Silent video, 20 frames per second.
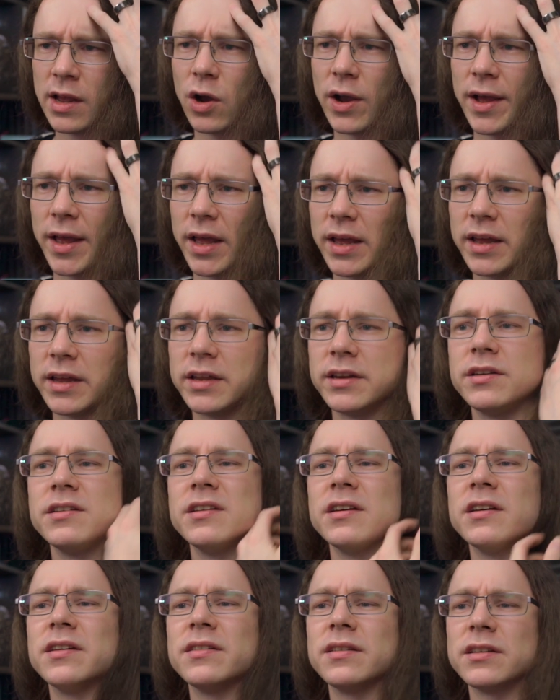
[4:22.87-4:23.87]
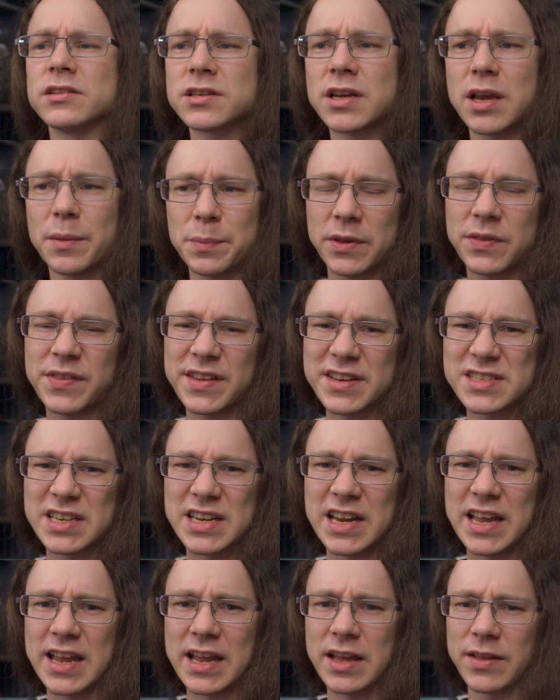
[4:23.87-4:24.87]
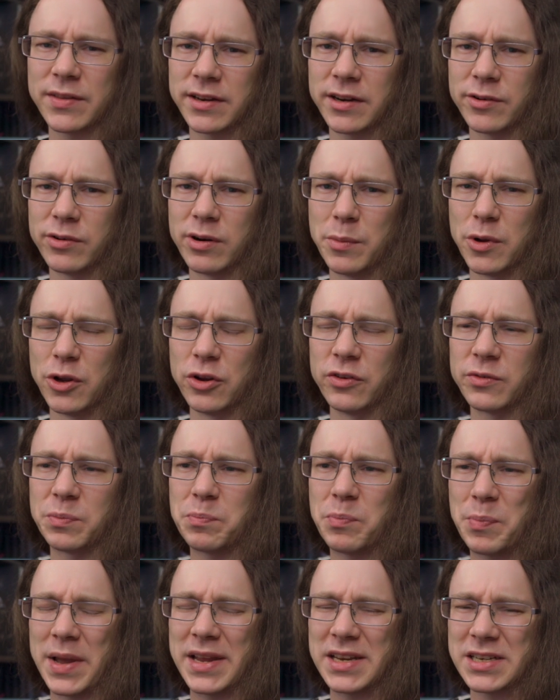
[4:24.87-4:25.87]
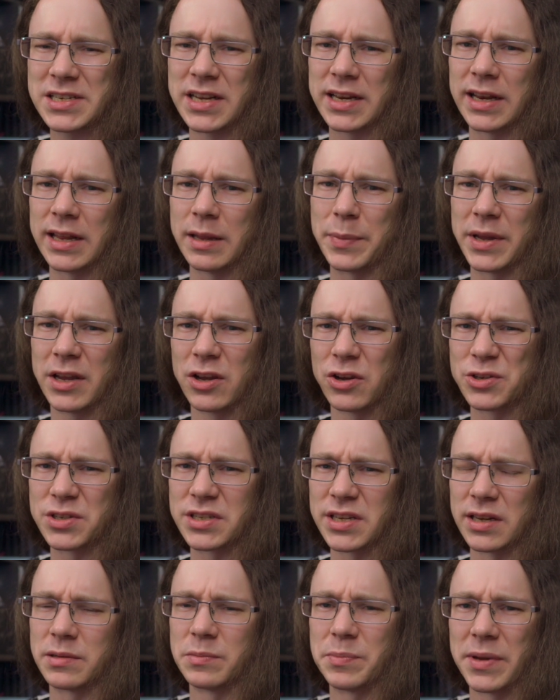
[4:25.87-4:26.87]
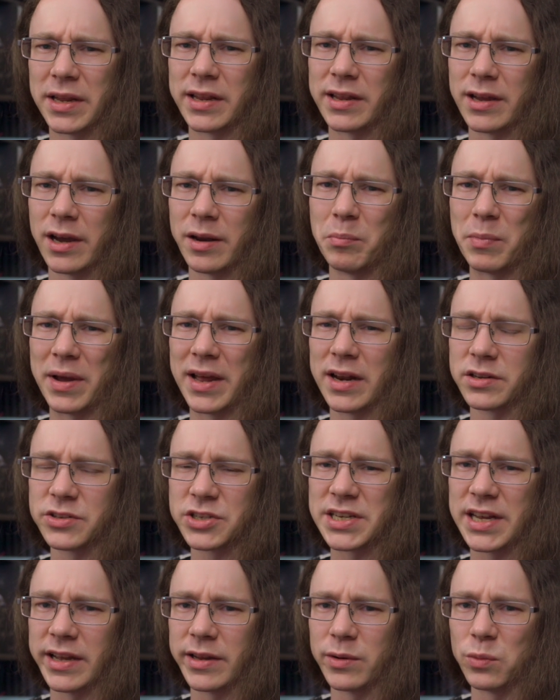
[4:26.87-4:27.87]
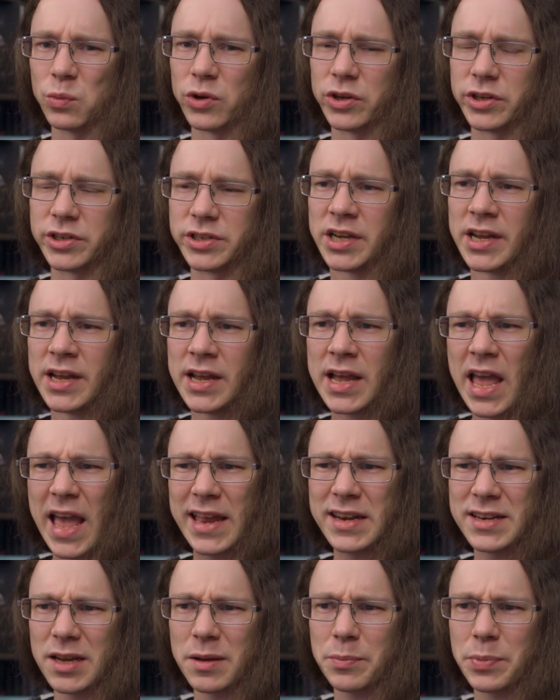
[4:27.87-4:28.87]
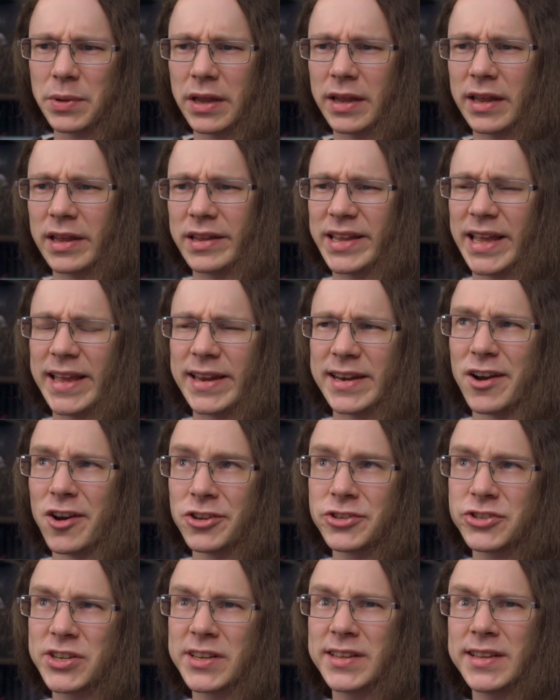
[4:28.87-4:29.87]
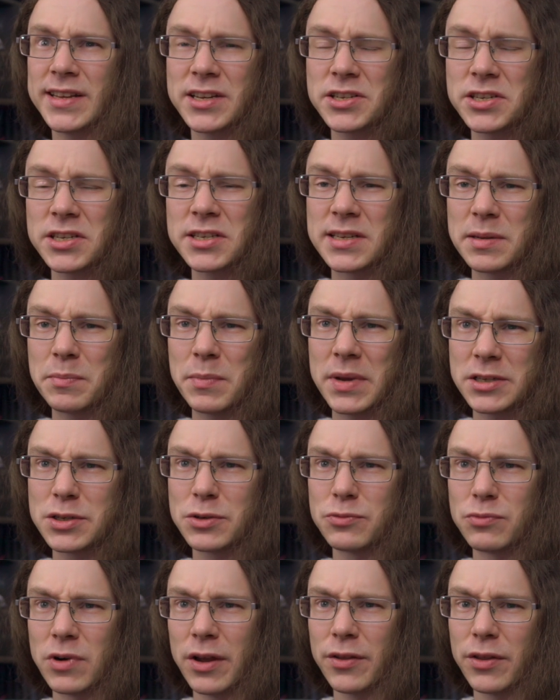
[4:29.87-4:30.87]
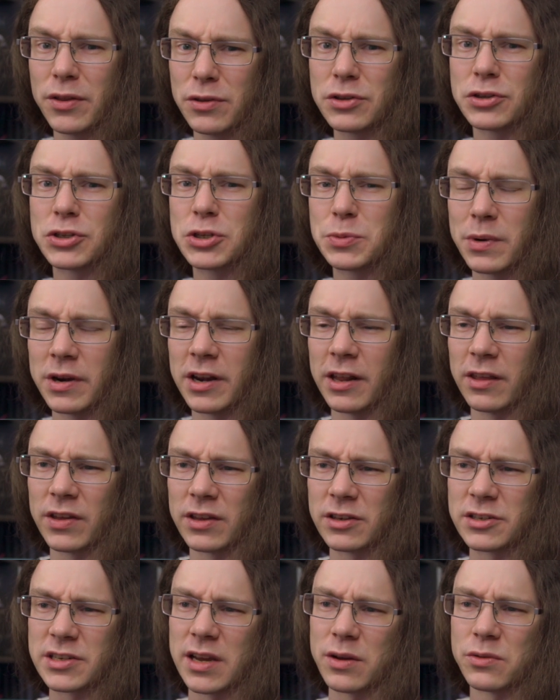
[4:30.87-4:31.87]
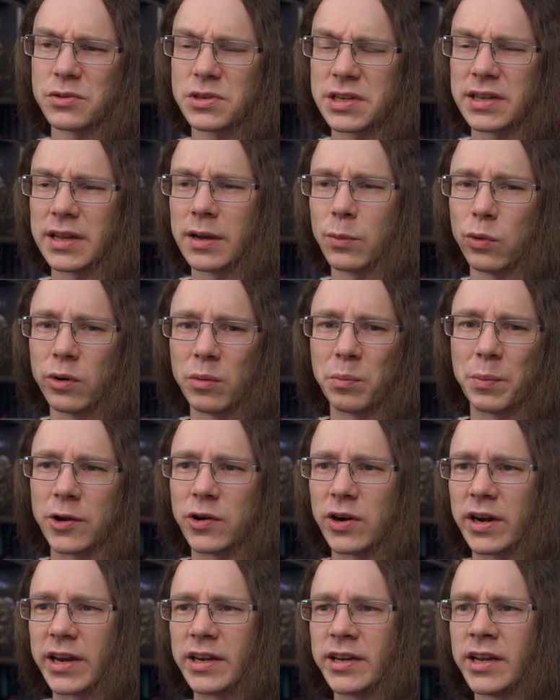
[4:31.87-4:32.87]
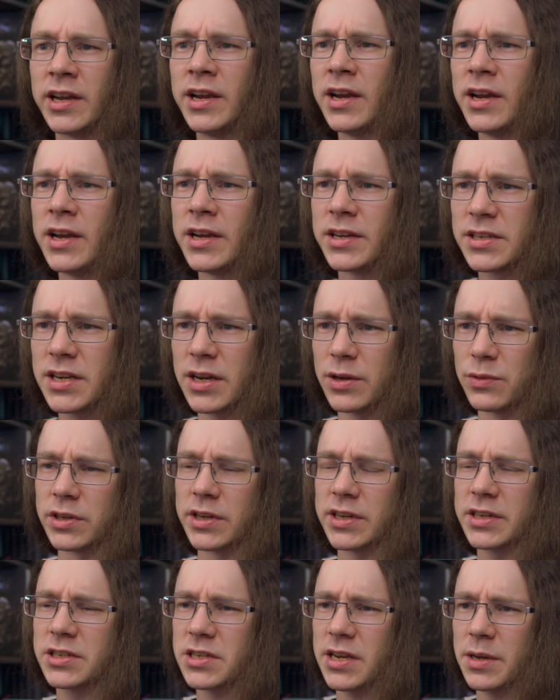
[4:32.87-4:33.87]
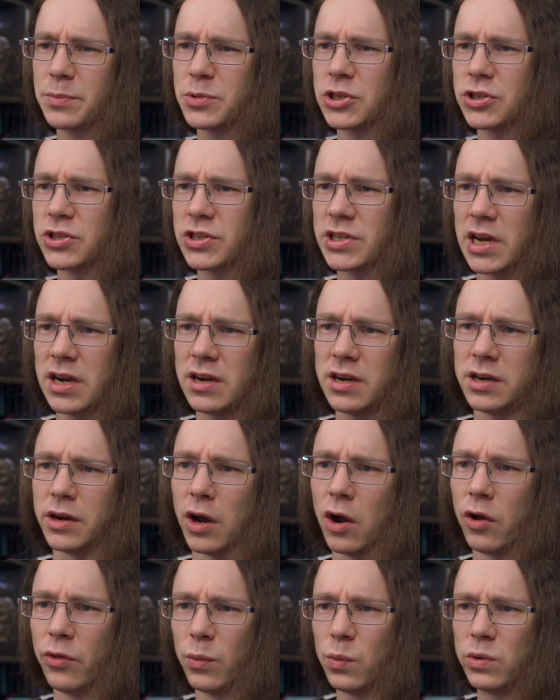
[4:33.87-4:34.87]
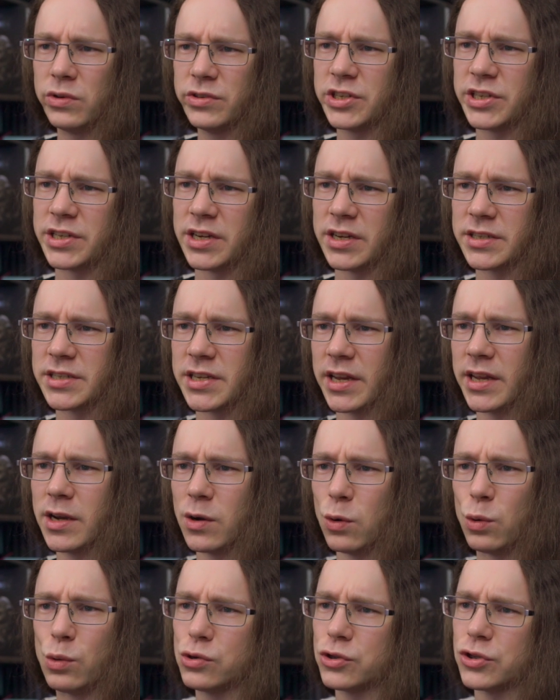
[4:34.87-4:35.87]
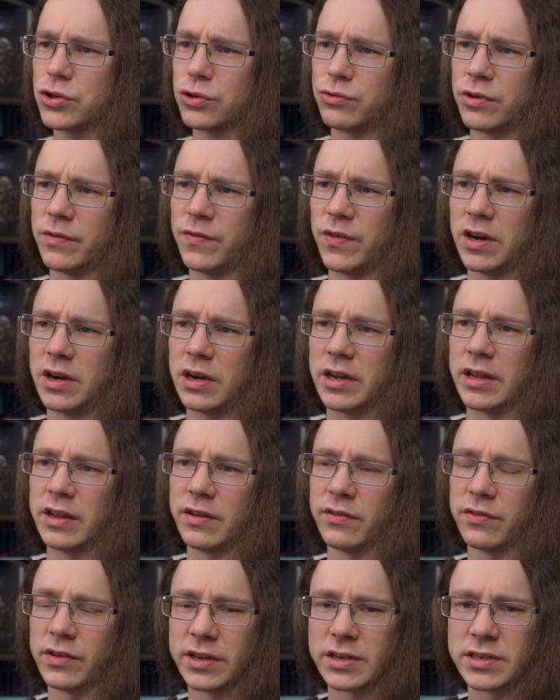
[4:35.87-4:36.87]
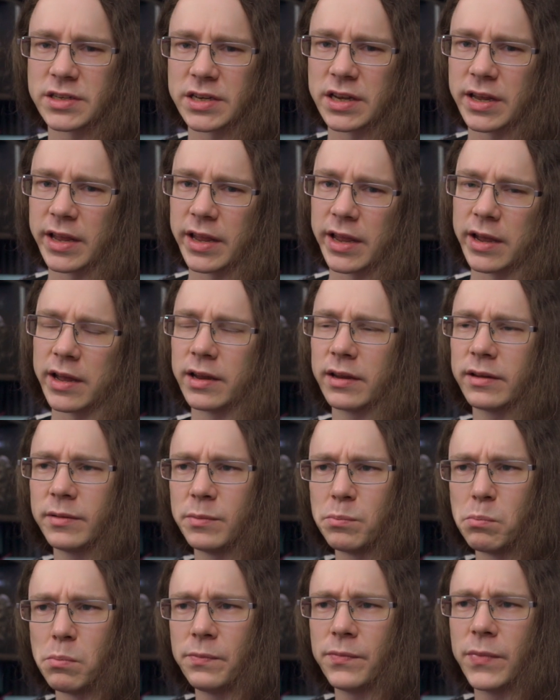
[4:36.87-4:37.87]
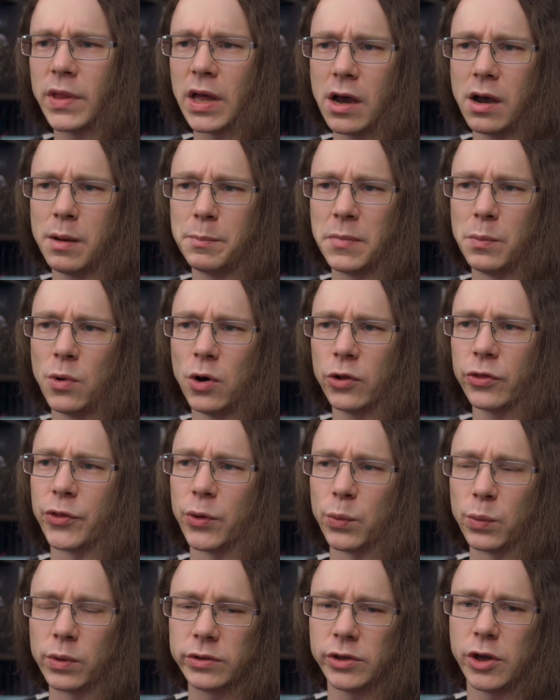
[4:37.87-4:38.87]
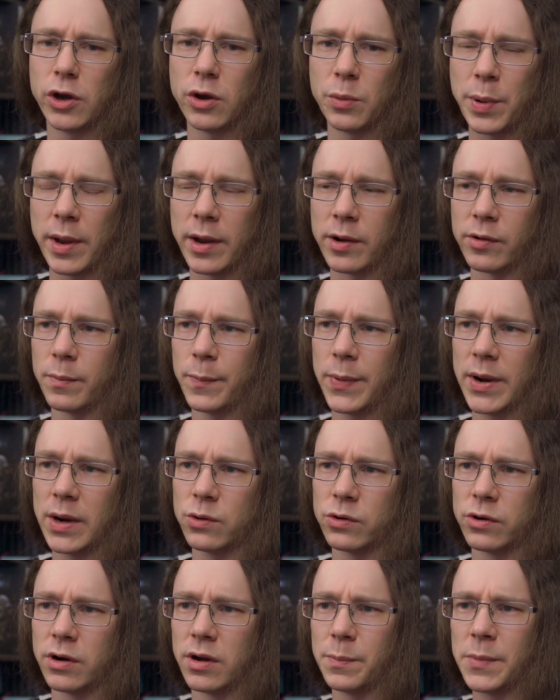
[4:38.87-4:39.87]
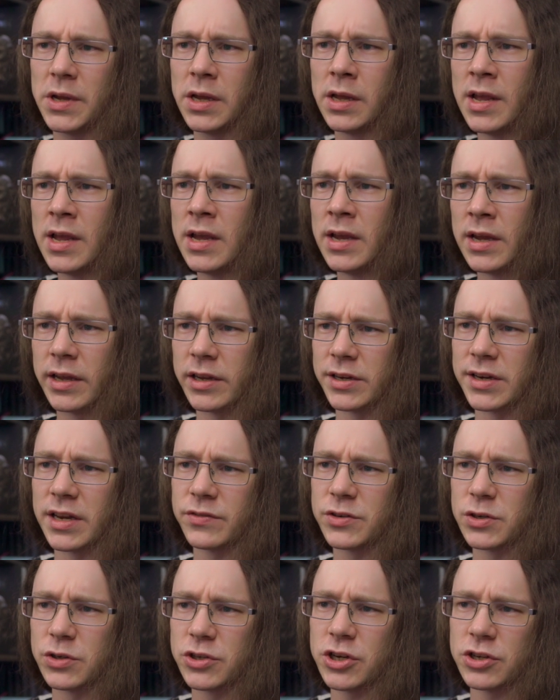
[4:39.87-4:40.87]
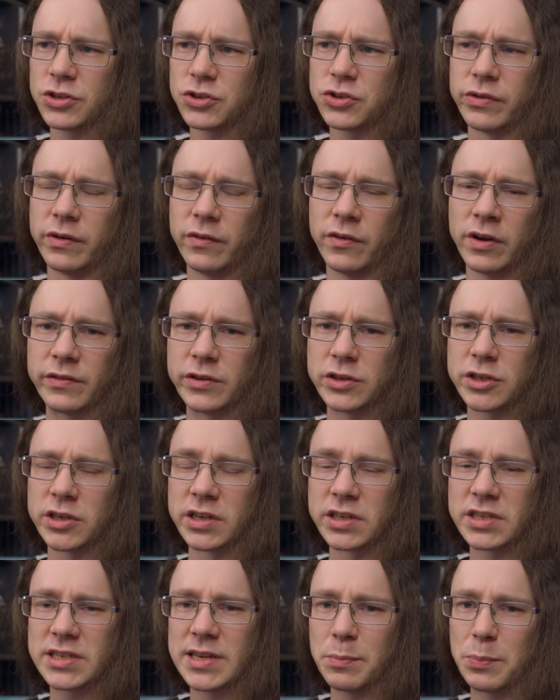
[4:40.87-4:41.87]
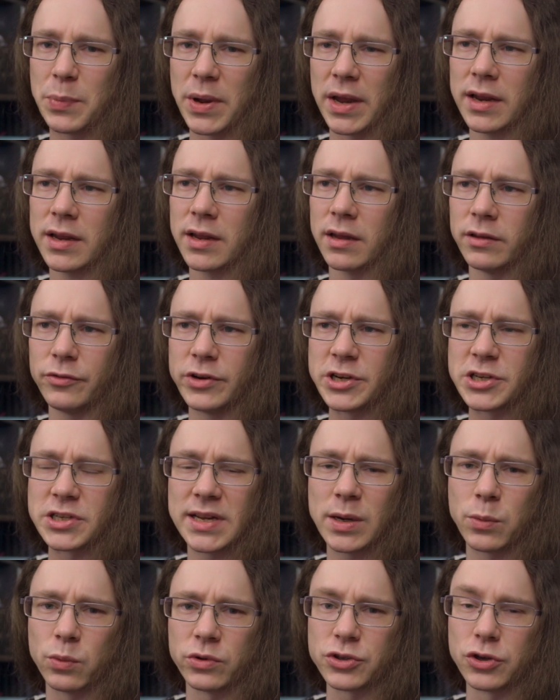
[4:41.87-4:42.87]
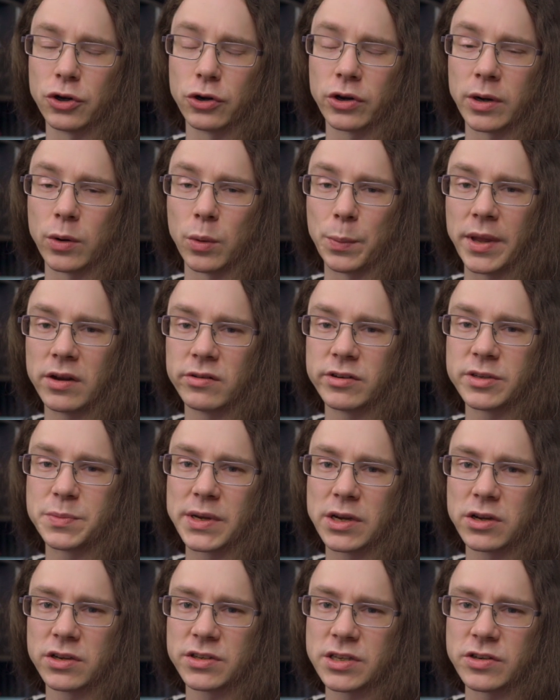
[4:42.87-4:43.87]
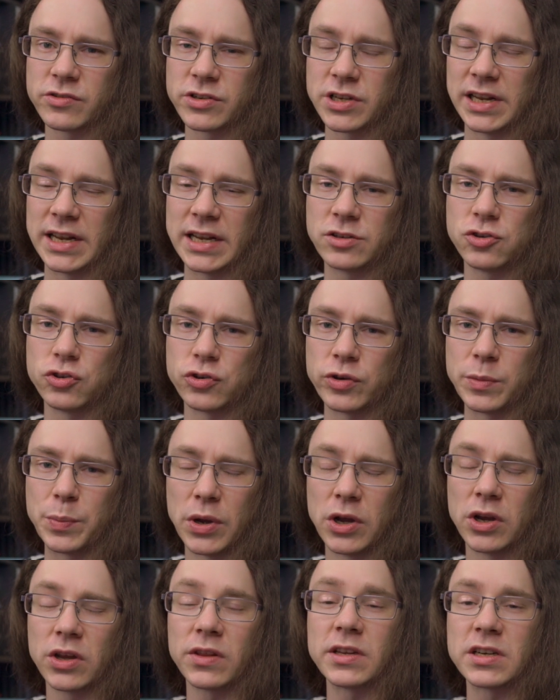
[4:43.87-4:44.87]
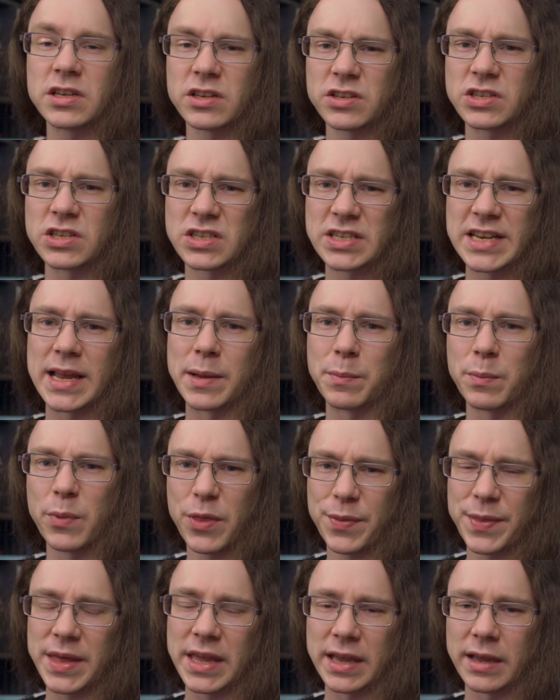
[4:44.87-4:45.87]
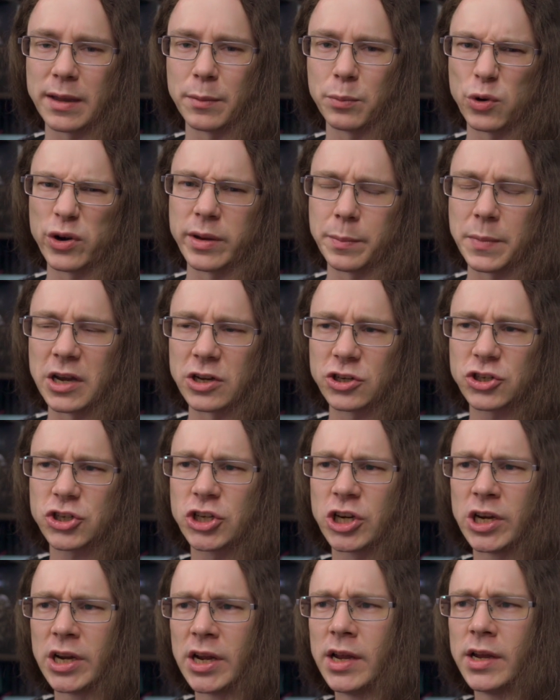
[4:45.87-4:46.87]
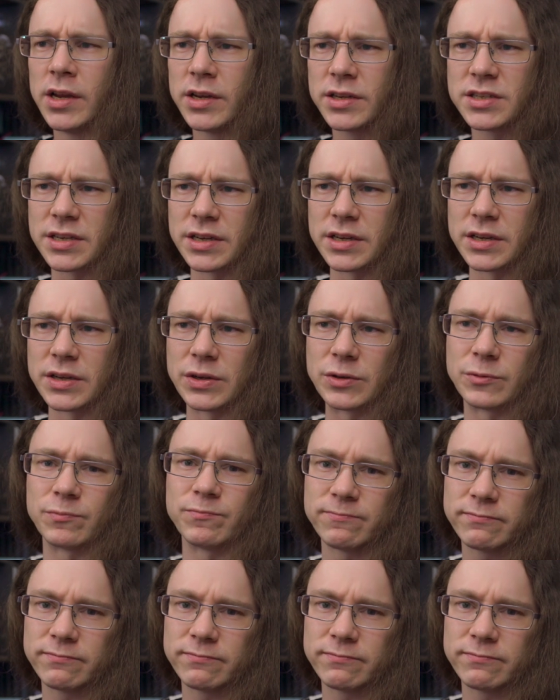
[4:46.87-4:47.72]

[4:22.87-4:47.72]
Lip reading: And there's a couple of things in here that are removed basically because they'd be unbalanced and would end up enhancing the existing meta rather than spreading things out, so that wouldn't be great. So the exceptions are, on the 1-star tier, Auto Revive is a armor mod that will not appear on power armor. It gives you a chance to revive using a stim pack, and the reason that one's not going to appear is because there is a legendary perk that does the same thing, pretty much. So,